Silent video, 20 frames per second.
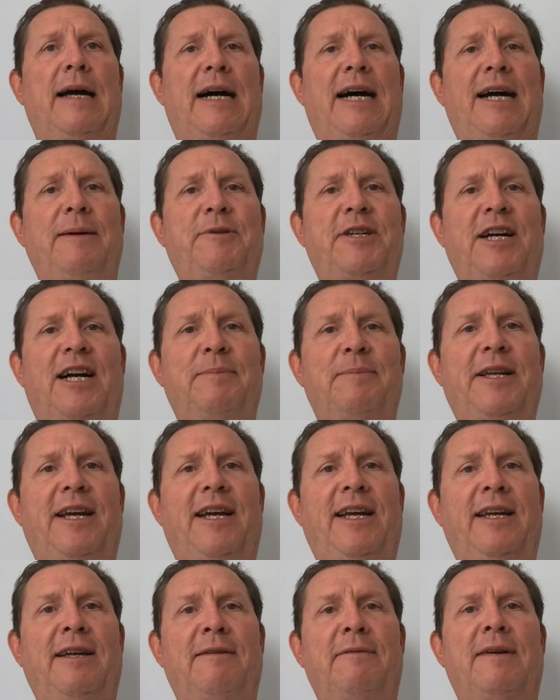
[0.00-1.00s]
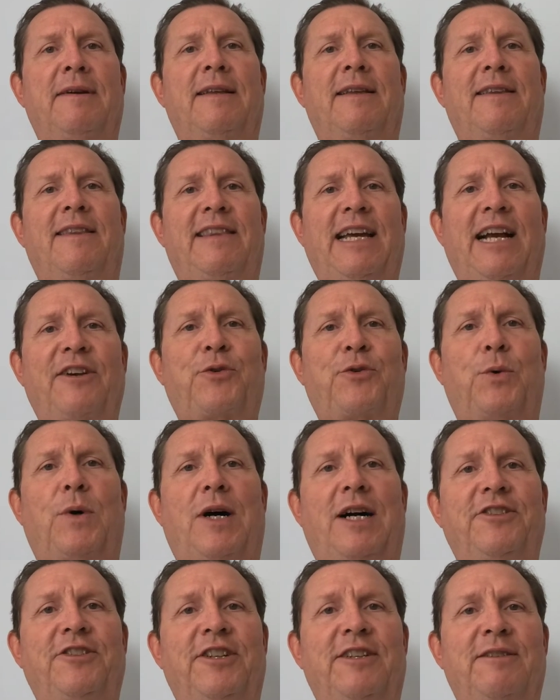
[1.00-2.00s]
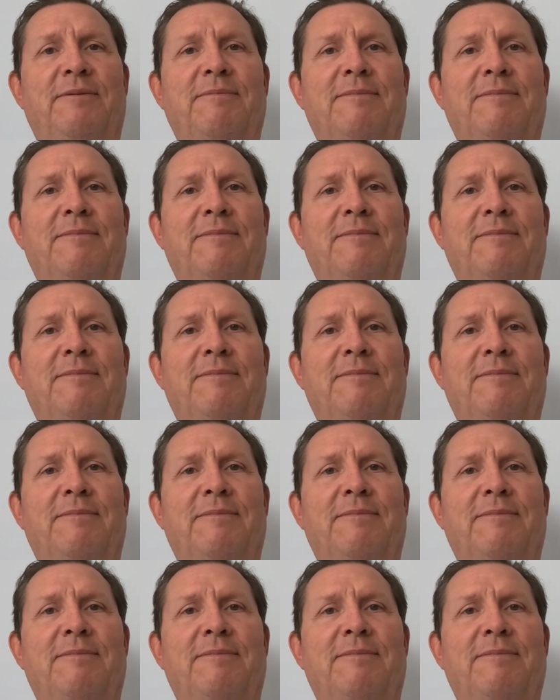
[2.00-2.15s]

I'm Tom Day. Thanks for watching.